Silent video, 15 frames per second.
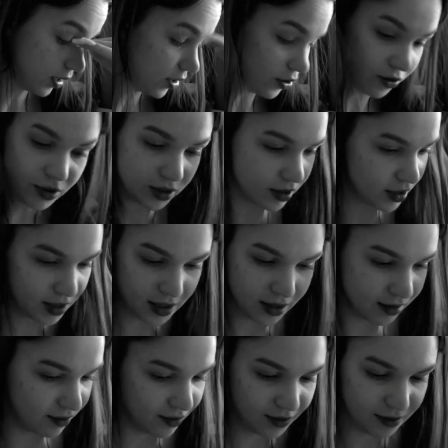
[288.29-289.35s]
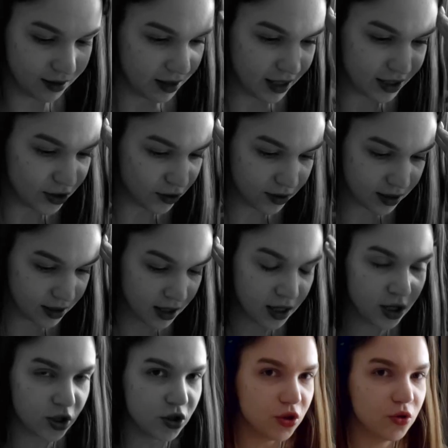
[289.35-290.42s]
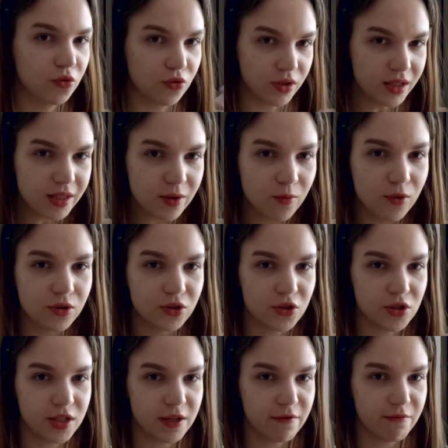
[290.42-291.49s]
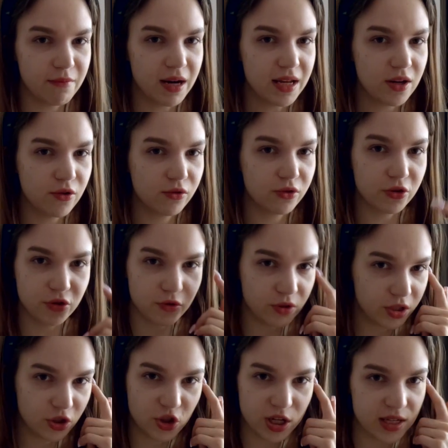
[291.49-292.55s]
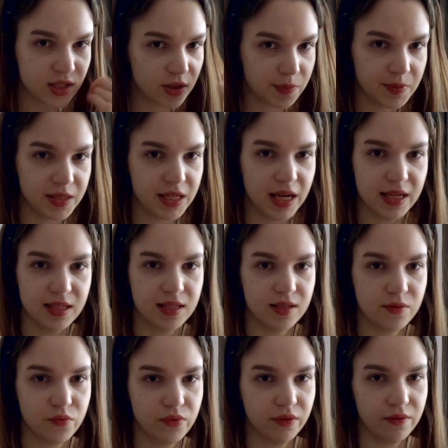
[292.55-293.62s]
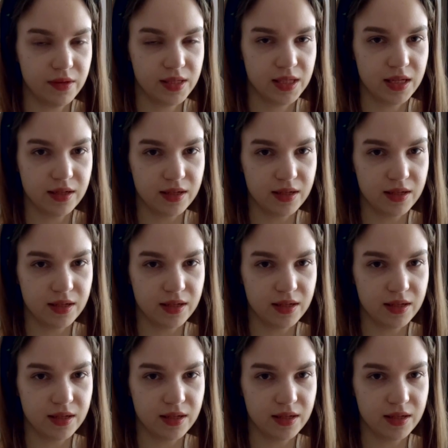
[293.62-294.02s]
I don't understand. I don't. You really want to save money, or you are just obsessed with this